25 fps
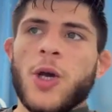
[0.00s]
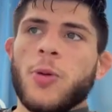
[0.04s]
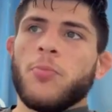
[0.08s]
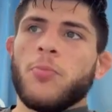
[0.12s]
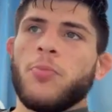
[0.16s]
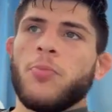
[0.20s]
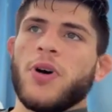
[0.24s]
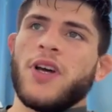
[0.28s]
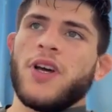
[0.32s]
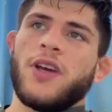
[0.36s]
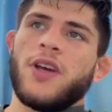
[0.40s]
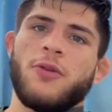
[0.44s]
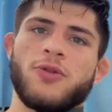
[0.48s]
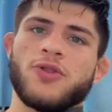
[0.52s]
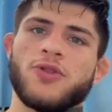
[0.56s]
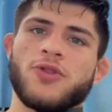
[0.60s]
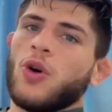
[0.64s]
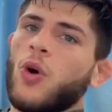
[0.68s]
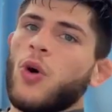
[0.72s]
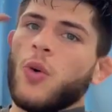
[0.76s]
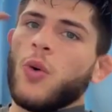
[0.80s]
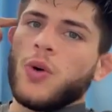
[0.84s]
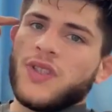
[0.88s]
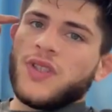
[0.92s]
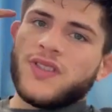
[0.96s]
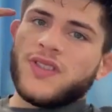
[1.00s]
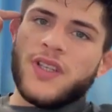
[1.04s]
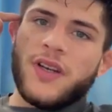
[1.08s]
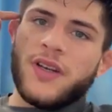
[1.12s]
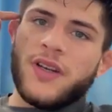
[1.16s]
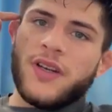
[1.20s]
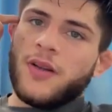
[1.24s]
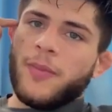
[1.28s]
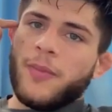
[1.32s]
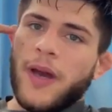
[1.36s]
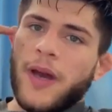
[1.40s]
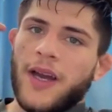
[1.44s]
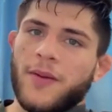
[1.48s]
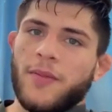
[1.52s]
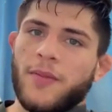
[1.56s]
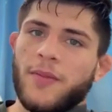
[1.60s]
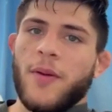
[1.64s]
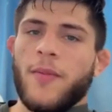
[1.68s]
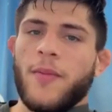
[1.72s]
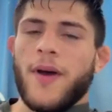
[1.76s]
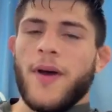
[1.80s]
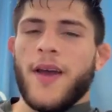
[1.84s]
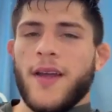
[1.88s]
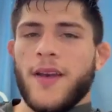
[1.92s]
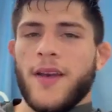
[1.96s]
But it was always there in the back of my
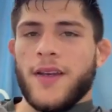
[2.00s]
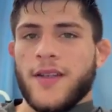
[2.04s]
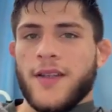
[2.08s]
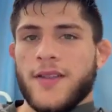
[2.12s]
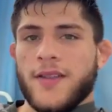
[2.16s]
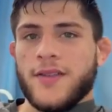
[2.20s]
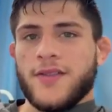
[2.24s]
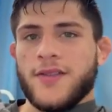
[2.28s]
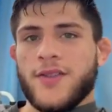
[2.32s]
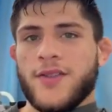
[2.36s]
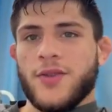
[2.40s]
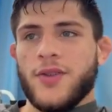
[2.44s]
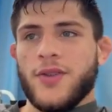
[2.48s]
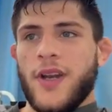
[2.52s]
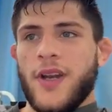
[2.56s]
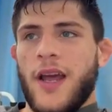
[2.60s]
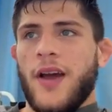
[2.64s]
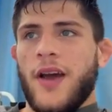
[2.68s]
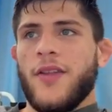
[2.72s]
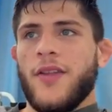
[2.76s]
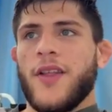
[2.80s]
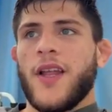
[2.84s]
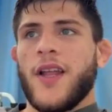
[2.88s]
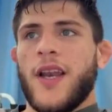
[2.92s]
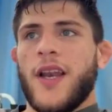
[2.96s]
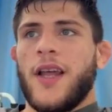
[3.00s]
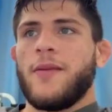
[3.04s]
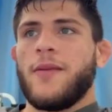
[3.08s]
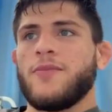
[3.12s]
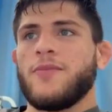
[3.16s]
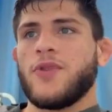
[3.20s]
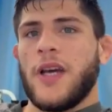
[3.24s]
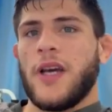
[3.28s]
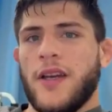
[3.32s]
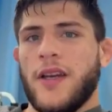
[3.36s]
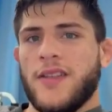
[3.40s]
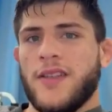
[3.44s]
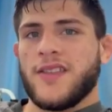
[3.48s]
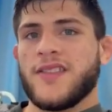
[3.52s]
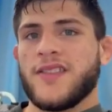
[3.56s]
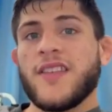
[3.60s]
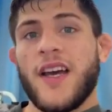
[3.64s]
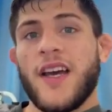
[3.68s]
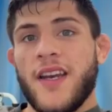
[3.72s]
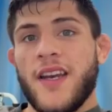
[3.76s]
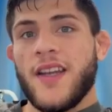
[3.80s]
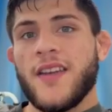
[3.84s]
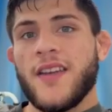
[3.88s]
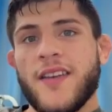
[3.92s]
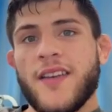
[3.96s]
mind, and so now that I
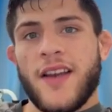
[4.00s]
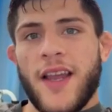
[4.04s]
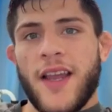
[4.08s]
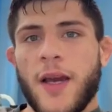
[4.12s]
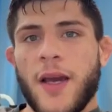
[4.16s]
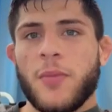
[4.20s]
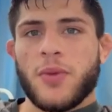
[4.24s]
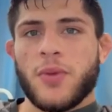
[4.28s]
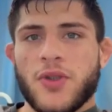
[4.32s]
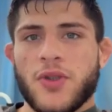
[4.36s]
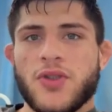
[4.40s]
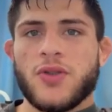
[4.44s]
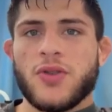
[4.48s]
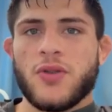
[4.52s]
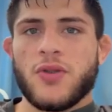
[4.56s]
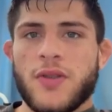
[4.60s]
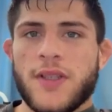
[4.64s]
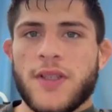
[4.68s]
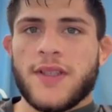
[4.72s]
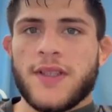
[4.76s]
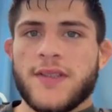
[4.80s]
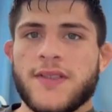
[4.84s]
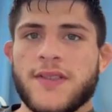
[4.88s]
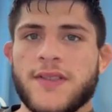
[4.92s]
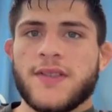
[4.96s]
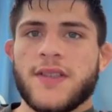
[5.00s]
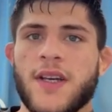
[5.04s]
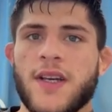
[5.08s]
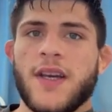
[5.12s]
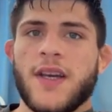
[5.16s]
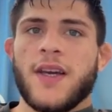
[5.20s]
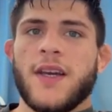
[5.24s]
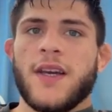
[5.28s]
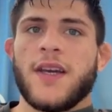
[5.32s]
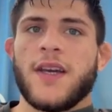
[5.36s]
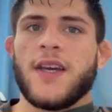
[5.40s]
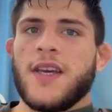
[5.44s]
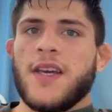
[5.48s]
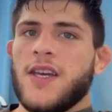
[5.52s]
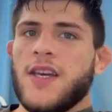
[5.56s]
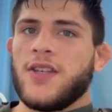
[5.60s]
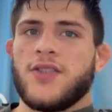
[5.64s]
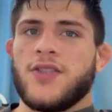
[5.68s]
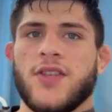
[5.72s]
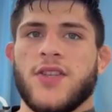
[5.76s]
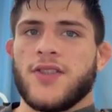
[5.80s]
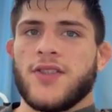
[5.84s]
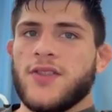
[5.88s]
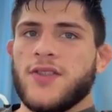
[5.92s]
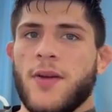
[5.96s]
decided to like pursue this,
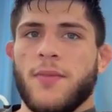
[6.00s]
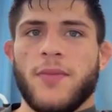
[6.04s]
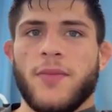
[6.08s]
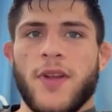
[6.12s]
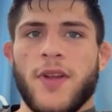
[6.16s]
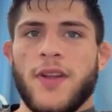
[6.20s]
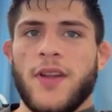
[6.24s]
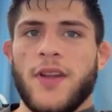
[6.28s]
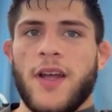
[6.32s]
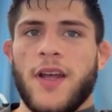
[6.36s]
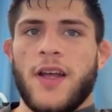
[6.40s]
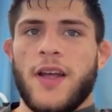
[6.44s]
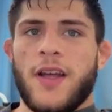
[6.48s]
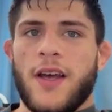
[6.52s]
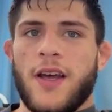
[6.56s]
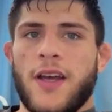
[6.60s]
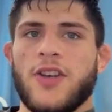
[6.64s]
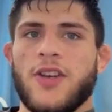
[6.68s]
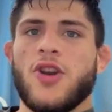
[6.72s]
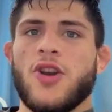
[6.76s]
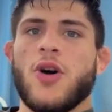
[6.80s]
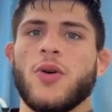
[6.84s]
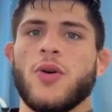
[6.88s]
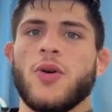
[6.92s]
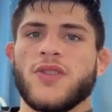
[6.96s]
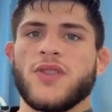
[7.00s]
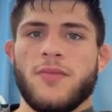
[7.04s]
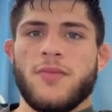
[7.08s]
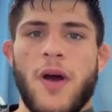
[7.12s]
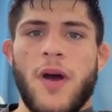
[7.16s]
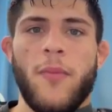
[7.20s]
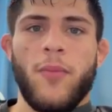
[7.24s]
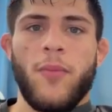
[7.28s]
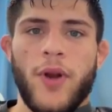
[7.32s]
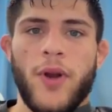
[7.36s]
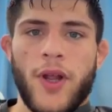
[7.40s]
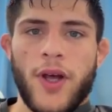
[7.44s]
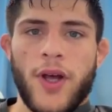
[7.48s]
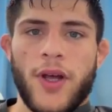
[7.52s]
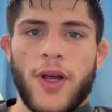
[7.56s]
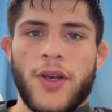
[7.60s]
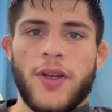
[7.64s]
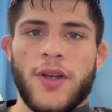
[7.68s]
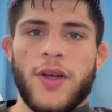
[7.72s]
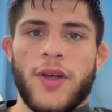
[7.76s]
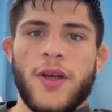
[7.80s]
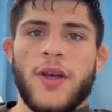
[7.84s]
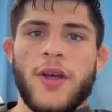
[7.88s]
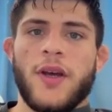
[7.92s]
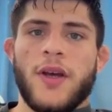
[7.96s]
it's just something that I know is in my
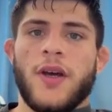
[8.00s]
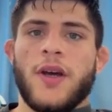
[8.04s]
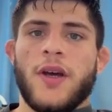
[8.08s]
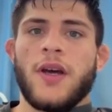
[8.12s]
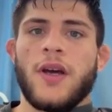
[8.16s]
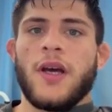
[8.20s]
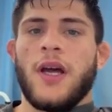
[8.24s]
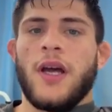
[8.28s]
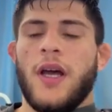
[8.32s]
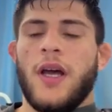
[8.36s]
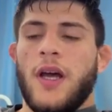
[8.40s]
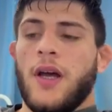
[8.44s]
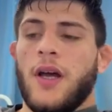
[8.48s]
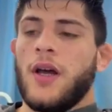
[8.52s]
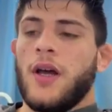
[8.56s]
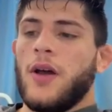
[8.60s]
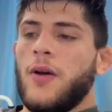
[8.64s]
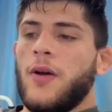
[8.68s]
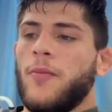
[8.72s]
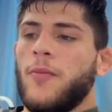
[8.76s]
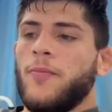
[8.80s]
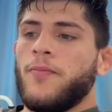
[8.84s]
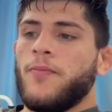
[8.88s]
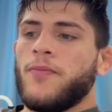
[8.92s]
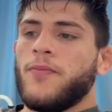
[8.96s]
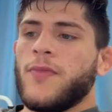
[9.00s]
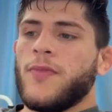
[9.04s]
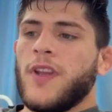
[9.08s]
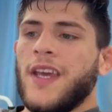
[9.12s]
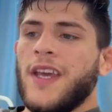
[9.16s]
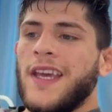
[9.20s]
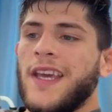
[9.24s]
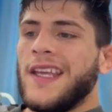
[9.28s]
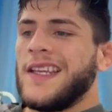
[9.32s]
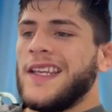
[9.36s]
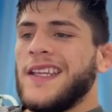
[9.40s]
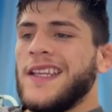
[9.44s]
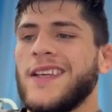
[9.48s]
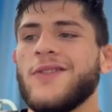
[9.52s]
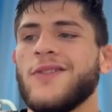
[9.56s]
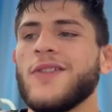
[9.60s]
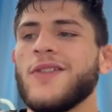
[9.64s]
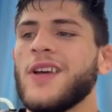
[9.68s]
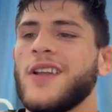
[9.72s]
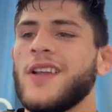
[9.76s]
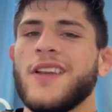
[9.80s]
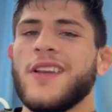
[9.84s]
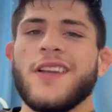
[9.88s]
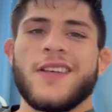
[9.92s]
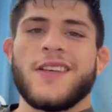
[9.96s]
blood. And even
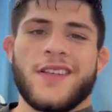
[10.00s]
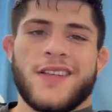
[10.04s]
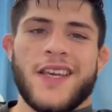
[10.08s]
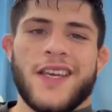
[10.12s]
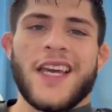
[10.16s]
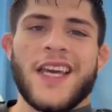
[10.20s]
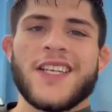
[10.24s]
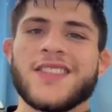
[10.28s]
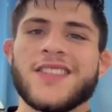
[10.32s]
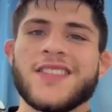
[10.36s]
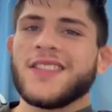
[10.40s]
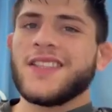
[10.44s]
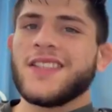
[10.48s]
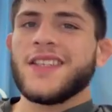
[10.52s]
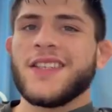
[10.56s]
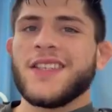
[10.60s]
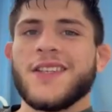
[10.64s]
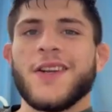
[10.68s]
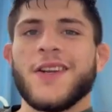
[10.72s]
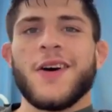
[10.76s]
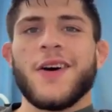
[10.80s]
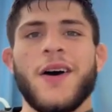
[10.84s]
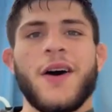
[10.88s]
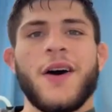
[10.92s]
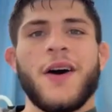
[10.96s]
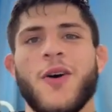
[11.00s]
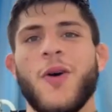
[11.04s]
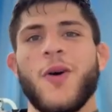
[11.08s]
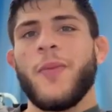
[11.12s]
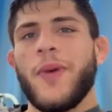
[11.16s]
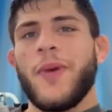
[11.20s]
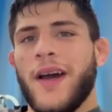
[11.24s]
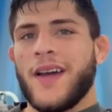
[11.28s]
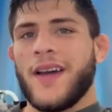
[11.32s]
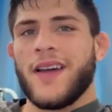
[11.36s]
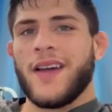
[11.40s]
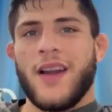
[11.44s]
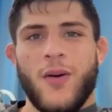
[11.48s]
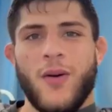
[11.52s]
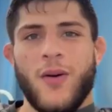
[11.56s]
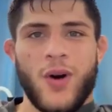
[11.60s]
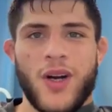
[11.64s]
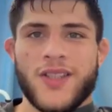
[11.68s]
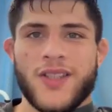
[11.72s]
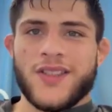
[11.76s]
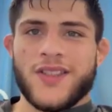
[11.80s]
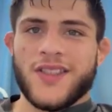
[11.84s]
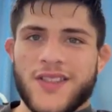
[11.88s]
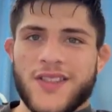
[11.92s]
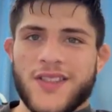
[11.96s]
and occasionally, I'll go back and I
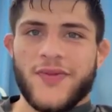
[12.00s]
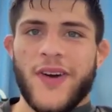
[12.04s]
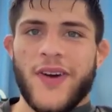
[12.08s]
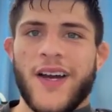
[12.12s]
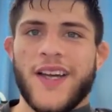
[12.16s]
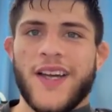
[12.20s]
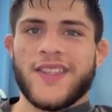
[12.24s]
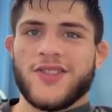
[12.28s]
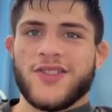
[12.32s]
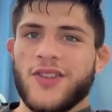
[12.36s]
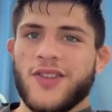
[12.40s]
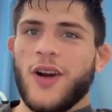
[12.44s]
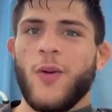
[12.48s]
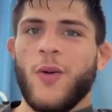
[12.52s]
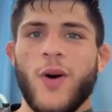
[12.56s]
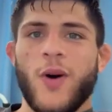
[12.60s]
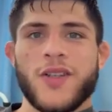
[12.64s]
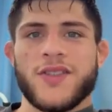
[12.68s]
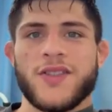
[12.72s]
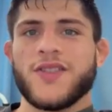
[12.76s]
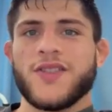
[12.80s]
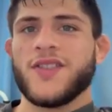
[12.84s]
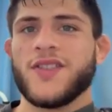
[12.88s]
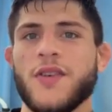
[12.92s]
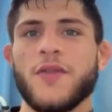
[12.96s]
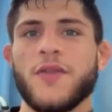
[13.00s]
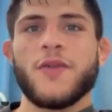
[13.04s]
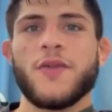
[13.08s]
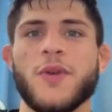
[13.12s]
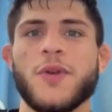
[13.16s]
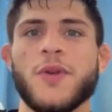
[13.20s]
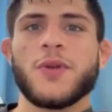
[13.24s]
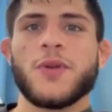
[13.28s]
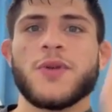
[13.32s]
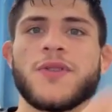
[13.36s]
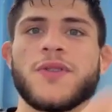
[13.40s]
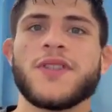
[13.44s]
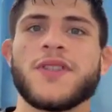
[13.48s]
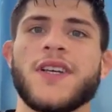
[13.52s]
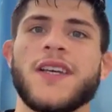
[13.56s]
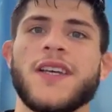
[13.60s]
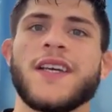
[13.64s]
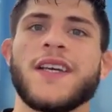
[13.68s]
watch his fights or I watch his interviews,